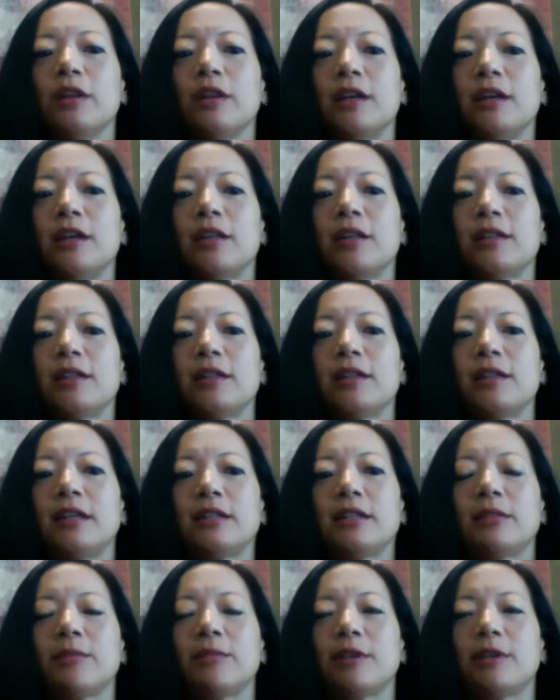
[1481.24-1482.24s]
that
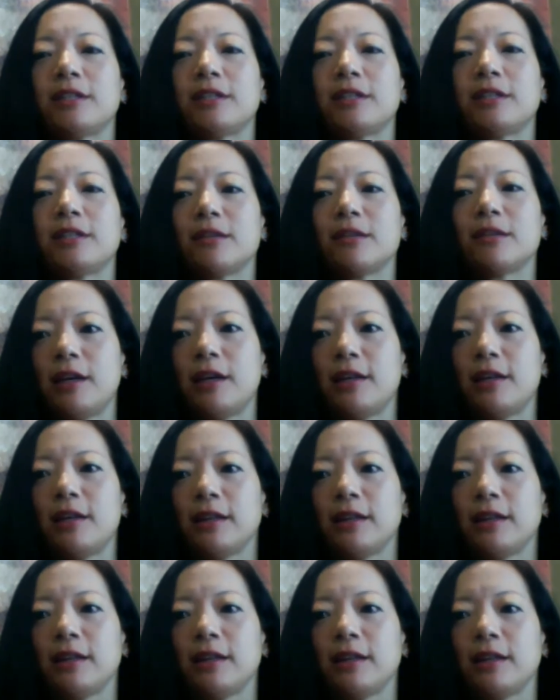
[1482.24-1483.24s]
somebody sent me
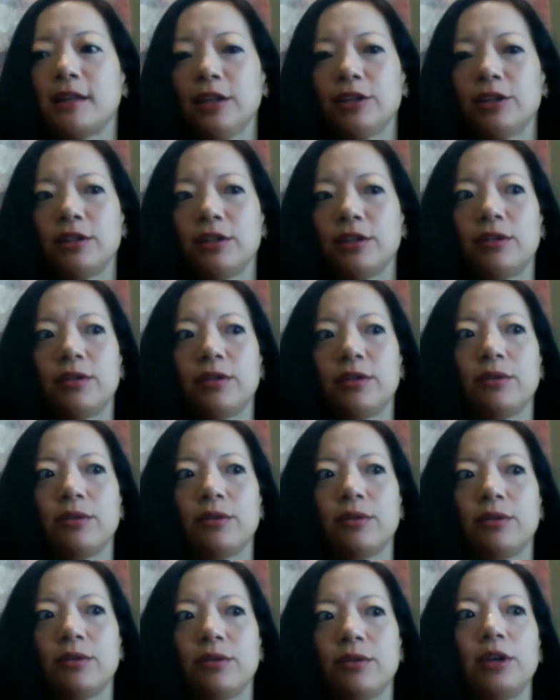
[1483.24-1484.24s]
the link
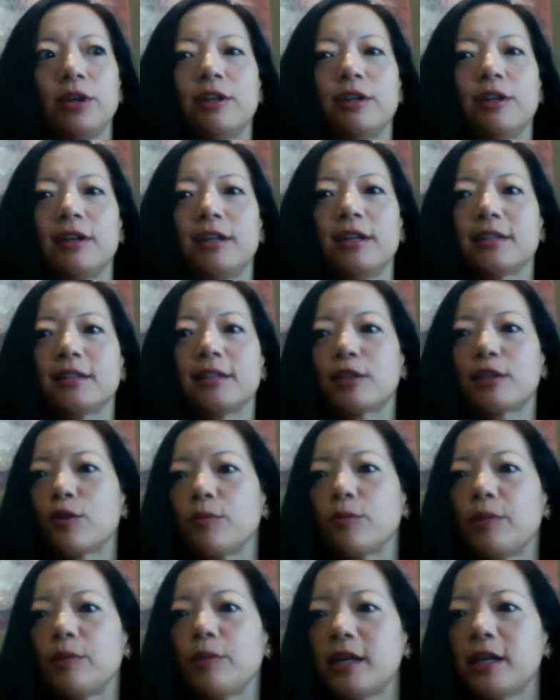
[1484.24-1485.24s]
to is like
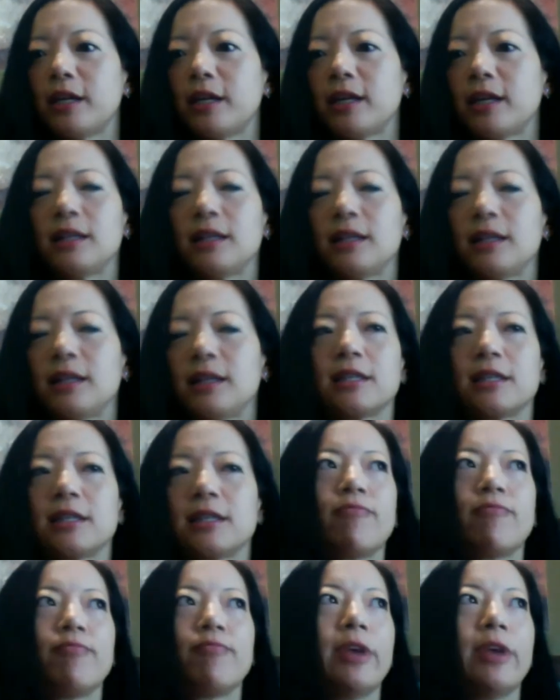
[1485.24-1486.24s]
Scorpina in this
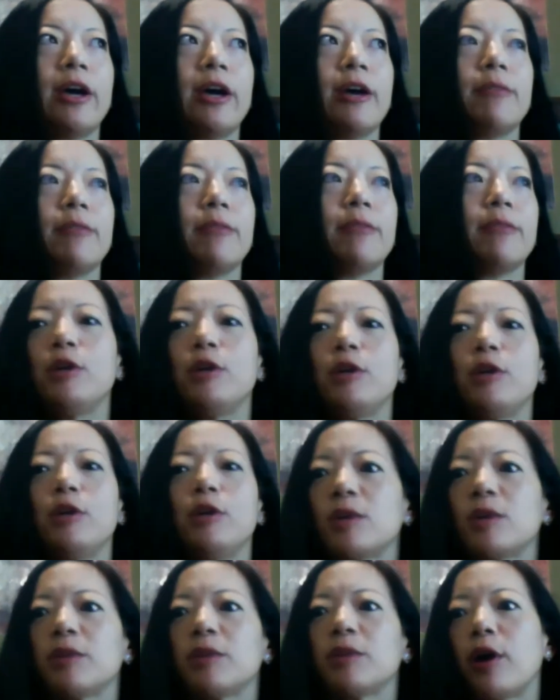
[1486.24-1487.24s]

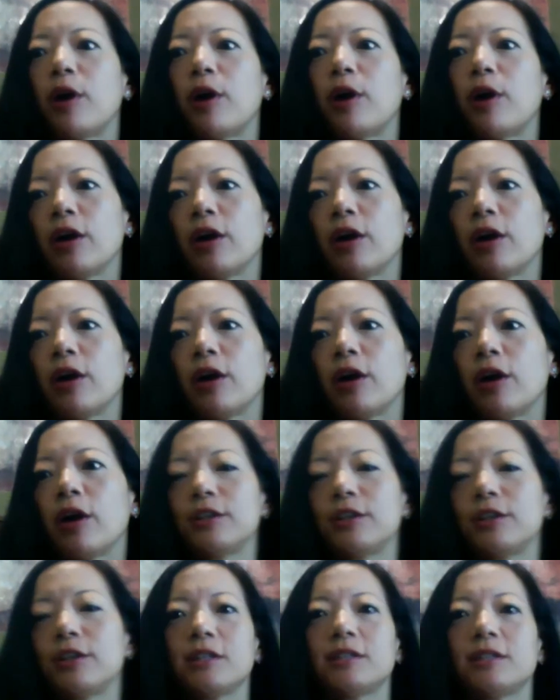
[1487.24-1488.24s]
amusement park, and
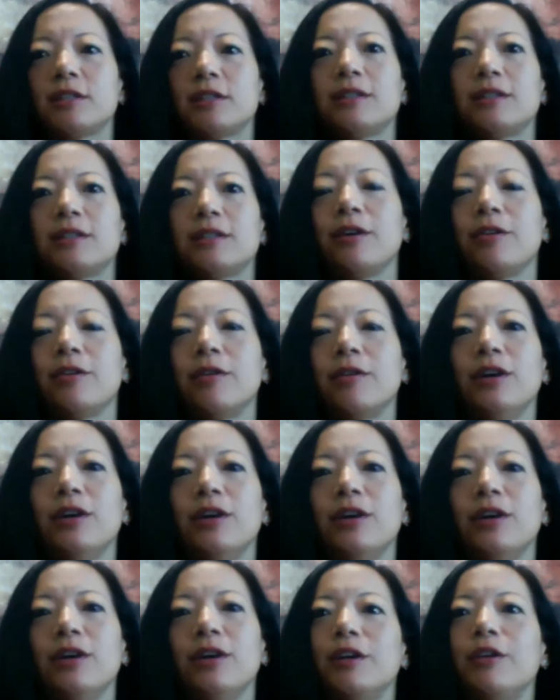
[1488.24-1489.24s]
she's,
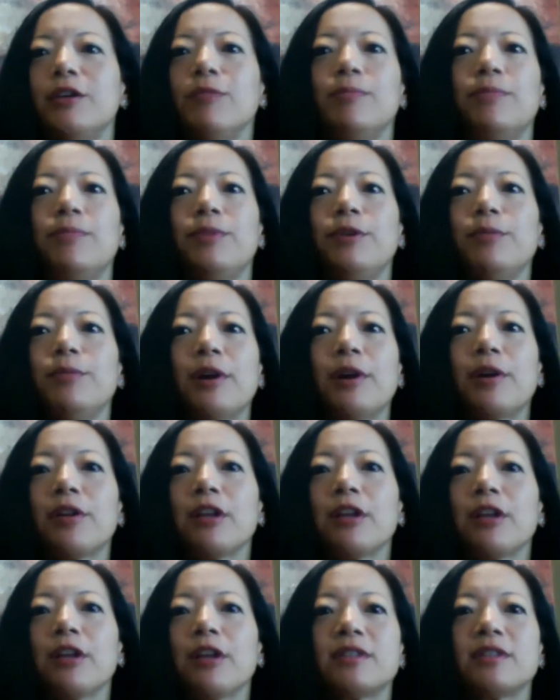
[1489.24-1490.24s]
you
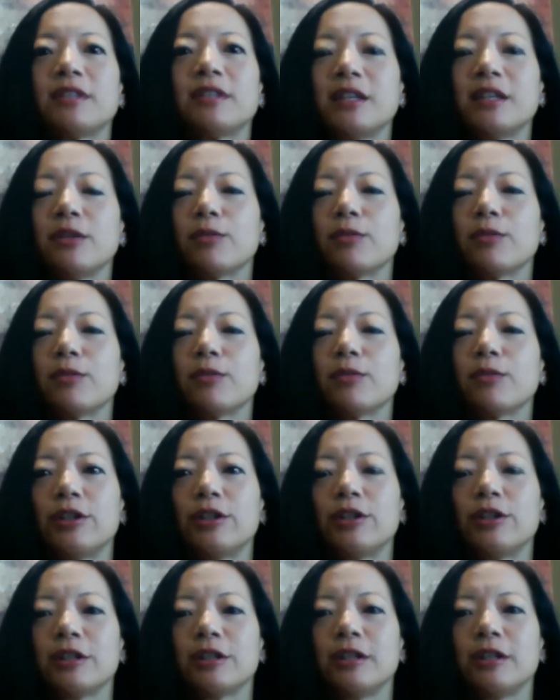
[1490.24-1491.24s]
barely even see the
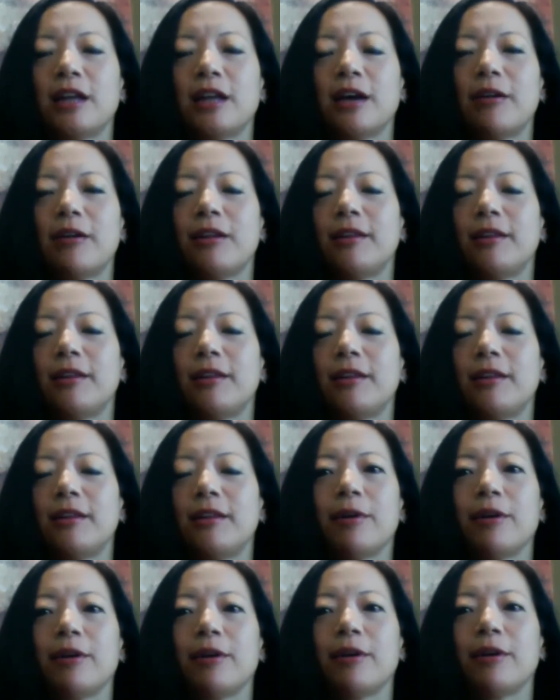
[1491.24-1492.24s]
Rangers in that
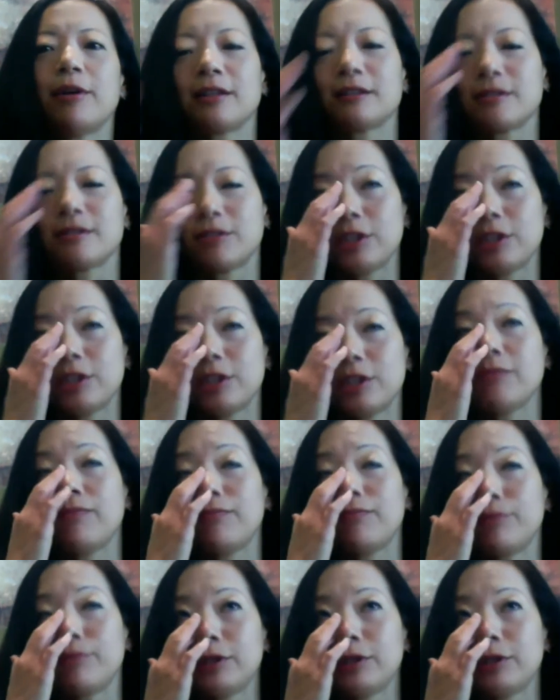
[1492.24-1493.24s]
part. Like
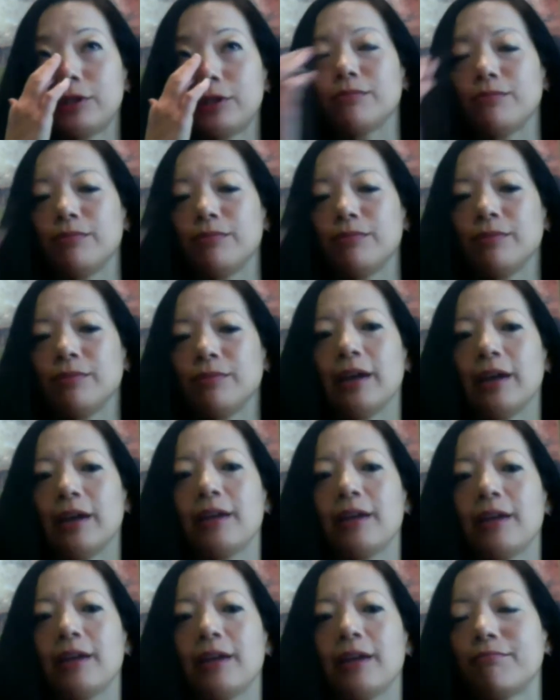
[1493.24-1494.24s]
she's
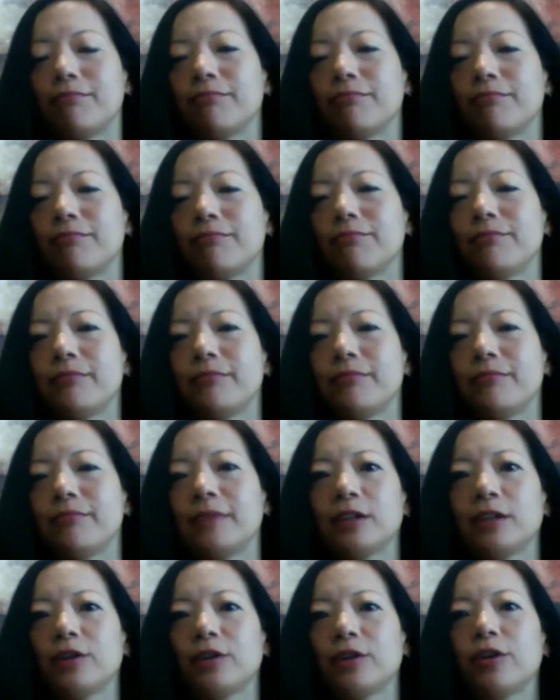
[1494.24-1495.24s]
like, that's
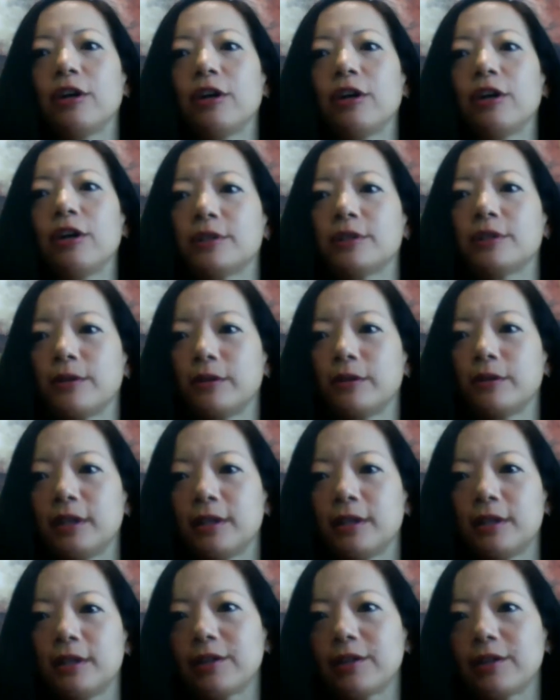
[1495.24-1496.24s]
like her episode, I
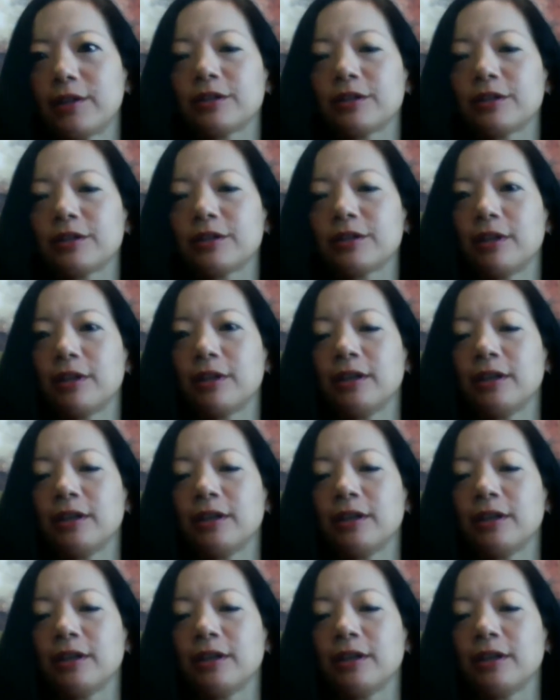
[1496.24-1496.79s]
think, or something.